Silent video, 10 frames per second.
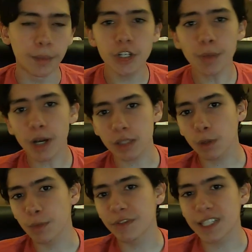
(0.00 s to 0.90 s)
The Mission
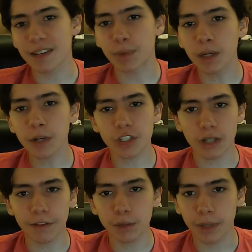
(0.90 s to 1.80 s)
Impossible movies have pretty much
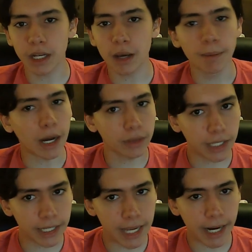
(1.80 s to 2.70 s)
never been about
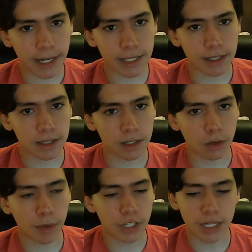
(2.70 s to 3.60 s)
the antagonist
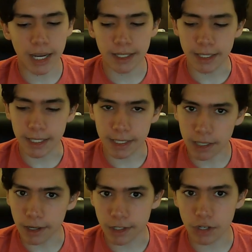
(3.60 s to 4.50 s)
so much as the
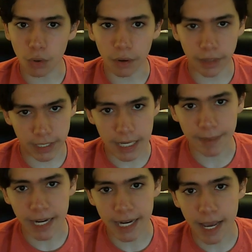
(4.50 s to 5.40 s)
stunts or the
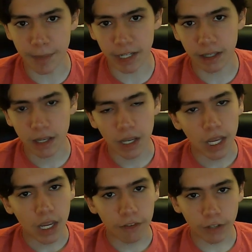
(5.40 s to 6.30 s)
team dynamic.
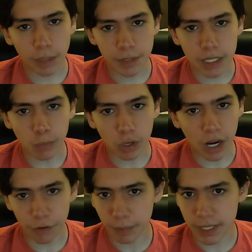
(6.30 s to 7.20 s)
Philip Seymour
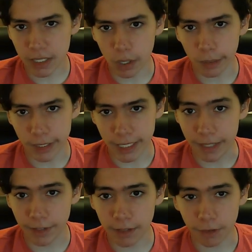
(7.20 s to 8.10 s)
Hoffman's Owen
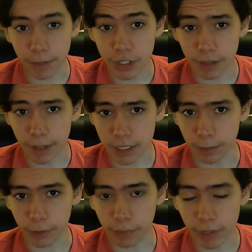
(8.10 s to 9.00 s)
Davian from Mission
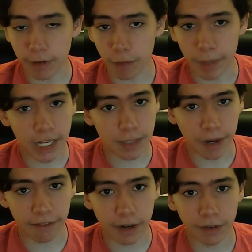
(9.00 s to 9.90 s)
Impossible 3 remains
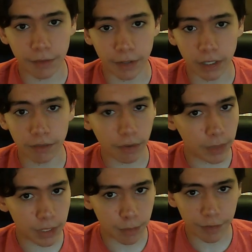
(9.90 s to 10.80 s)
my favorite villain from
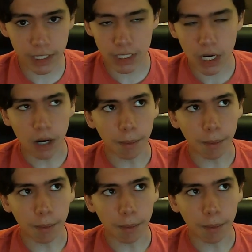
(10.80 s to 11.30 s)
these movies,